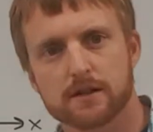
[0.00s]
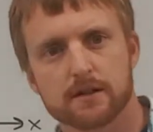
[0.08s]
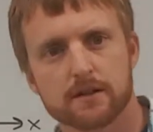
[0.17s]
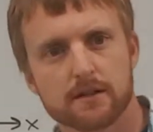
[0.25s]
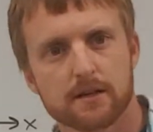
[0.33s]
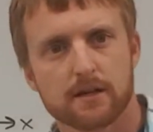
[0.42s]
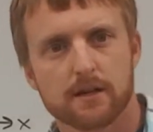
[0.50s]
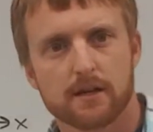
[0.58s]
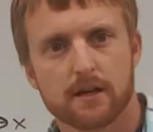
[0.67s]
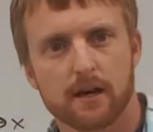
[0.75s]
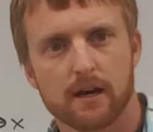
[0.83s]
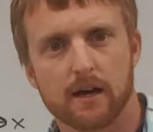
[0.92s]
and
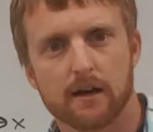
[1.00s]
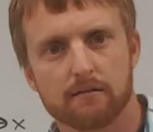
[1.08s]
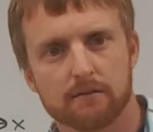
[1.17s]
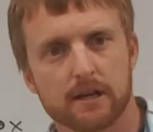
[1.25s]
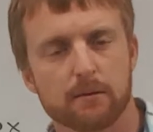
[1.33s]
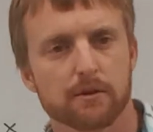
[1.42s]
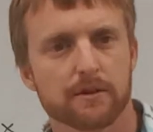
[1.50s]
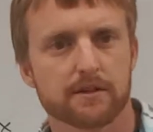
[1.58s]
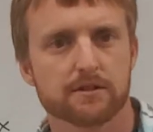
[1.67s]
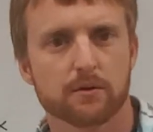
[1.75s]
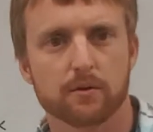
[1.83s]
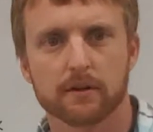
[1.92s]
label
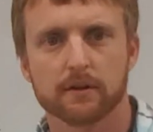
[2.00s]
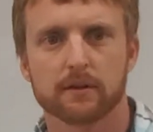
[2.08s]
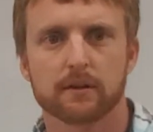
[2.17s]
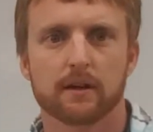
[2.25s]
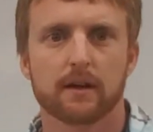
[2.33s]
things accordingly.